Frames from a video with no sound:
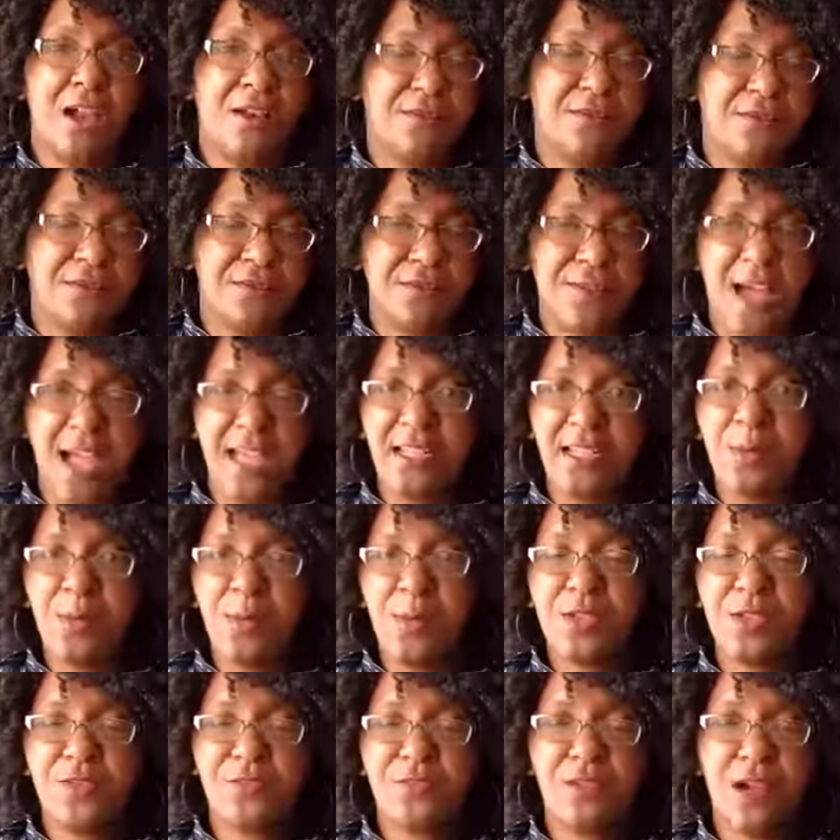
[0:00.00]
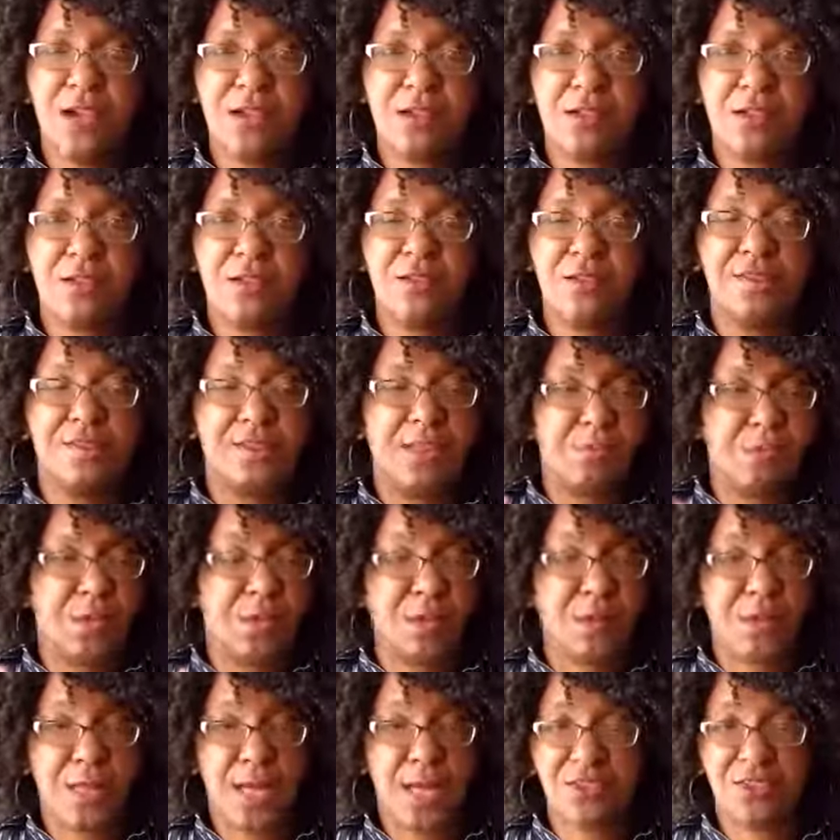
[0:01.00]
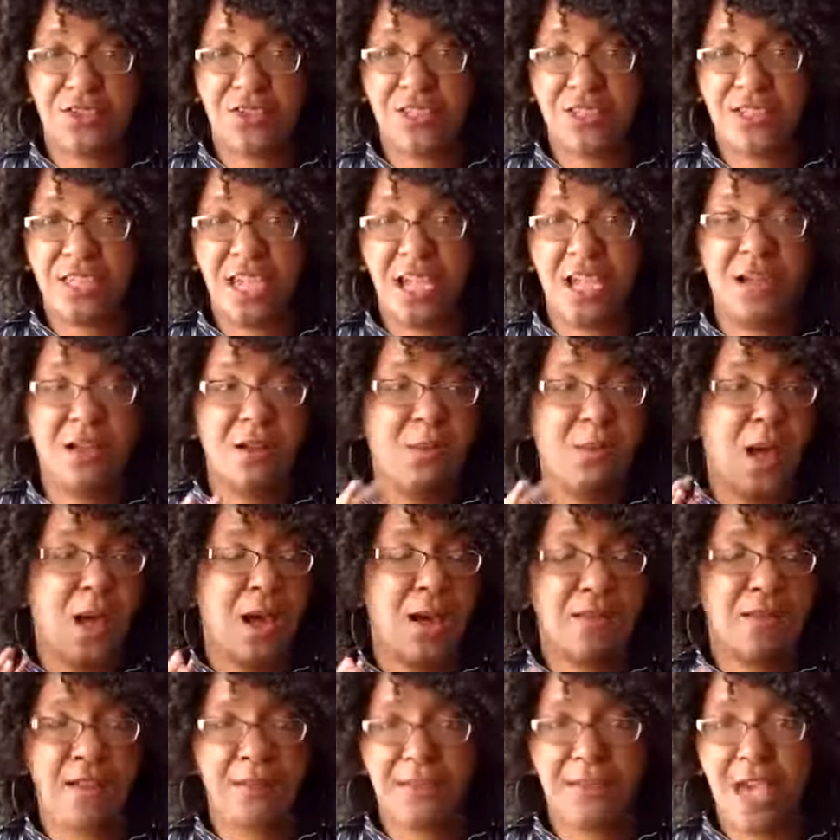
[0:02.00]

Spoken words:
find a bunch of articles that people actually care about,